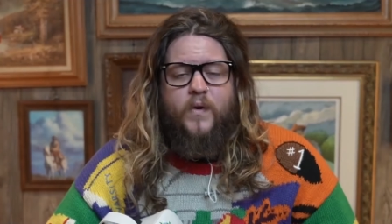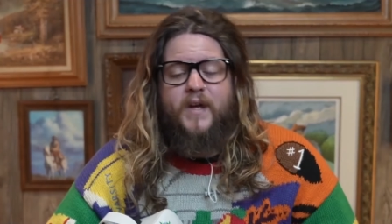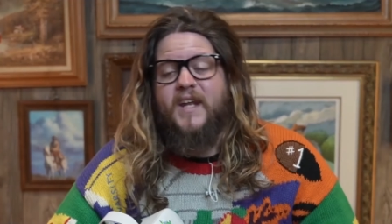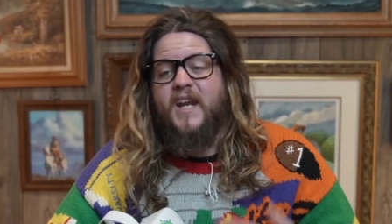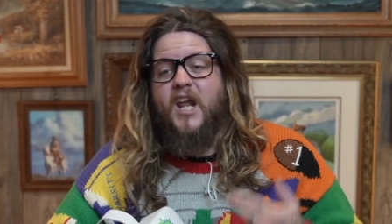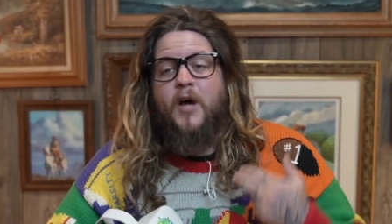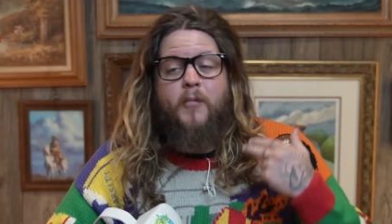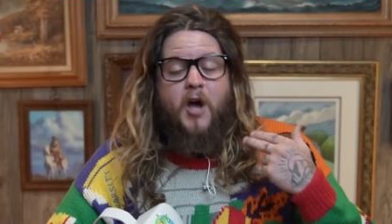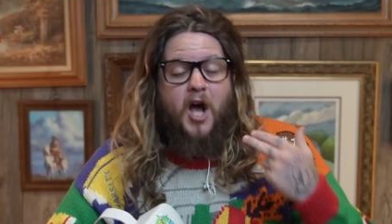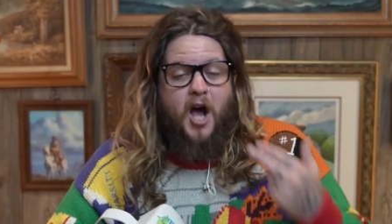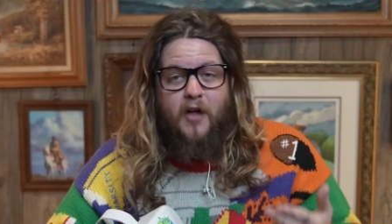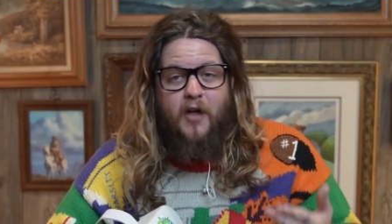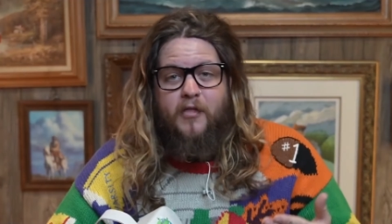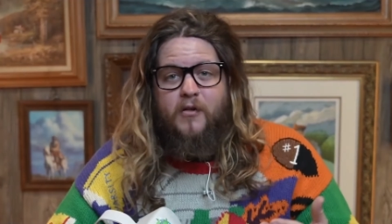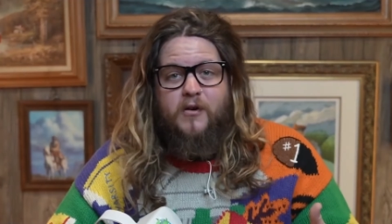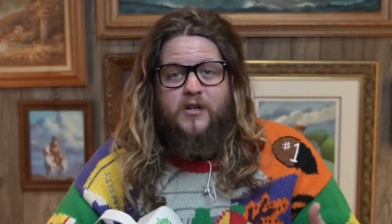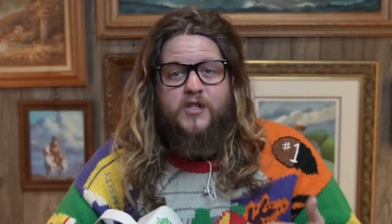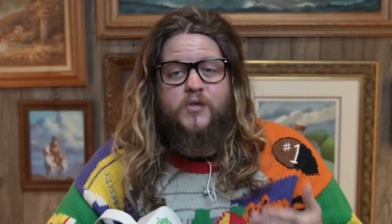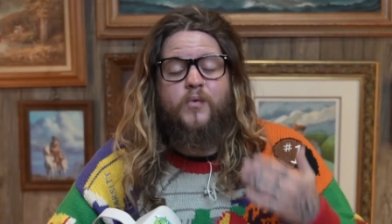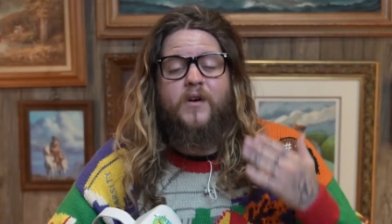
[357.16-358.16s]
we can help
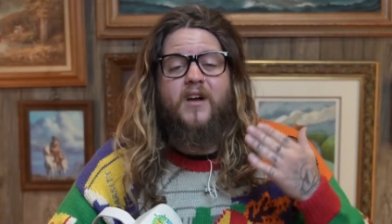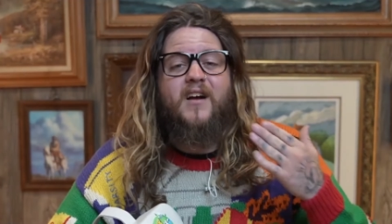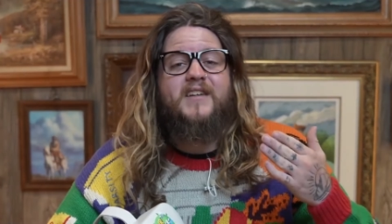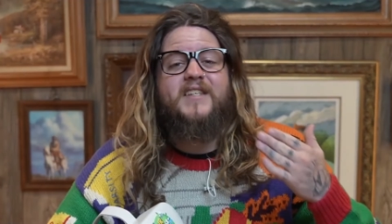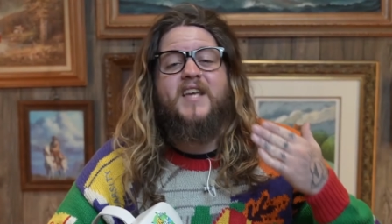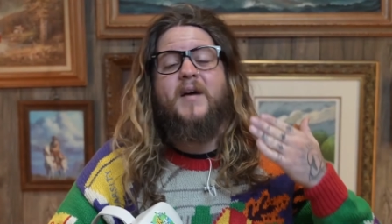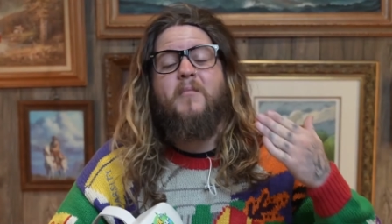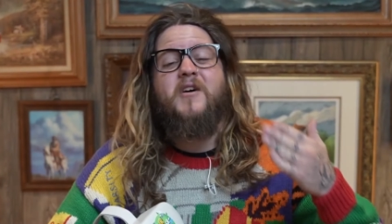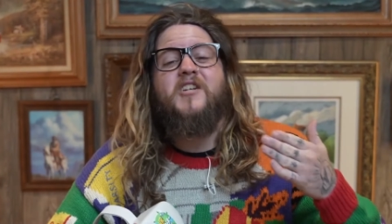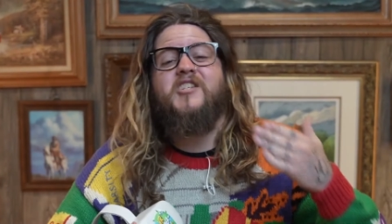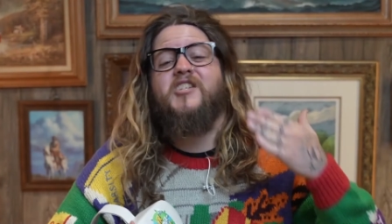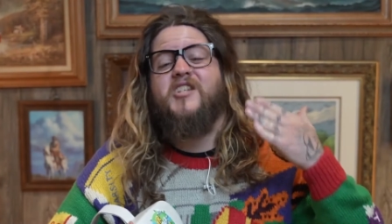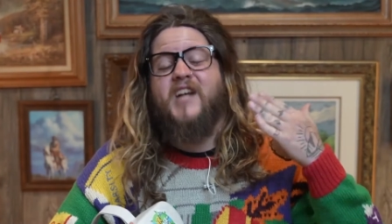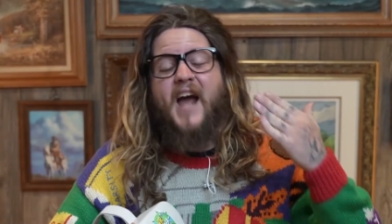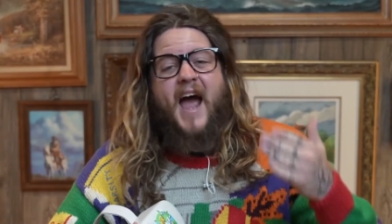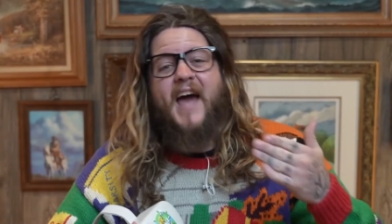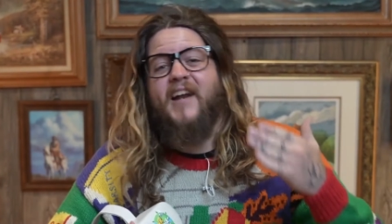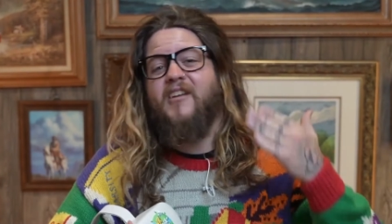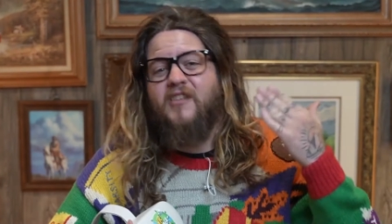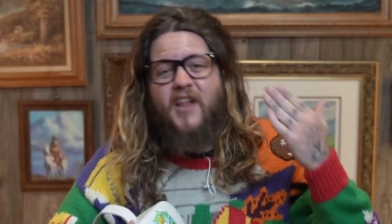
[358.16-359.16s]
others realize how much
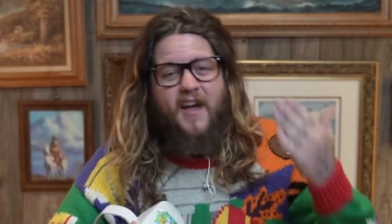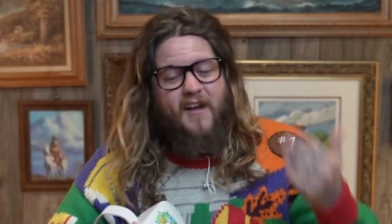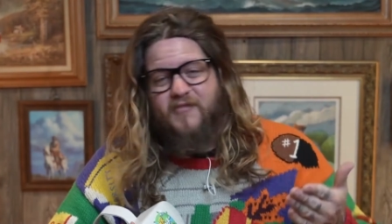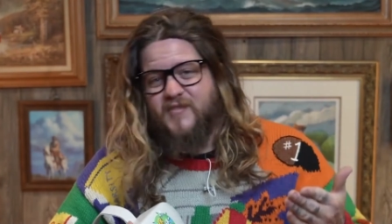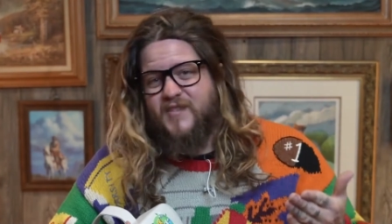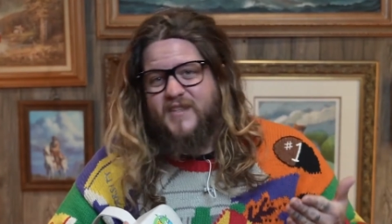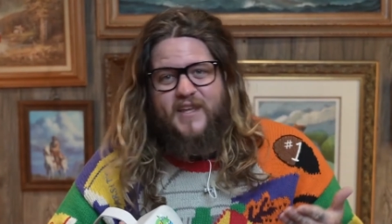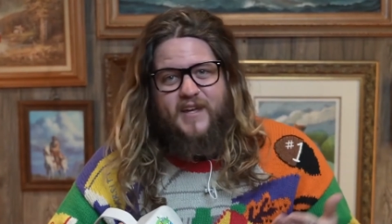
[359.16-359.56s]
God loves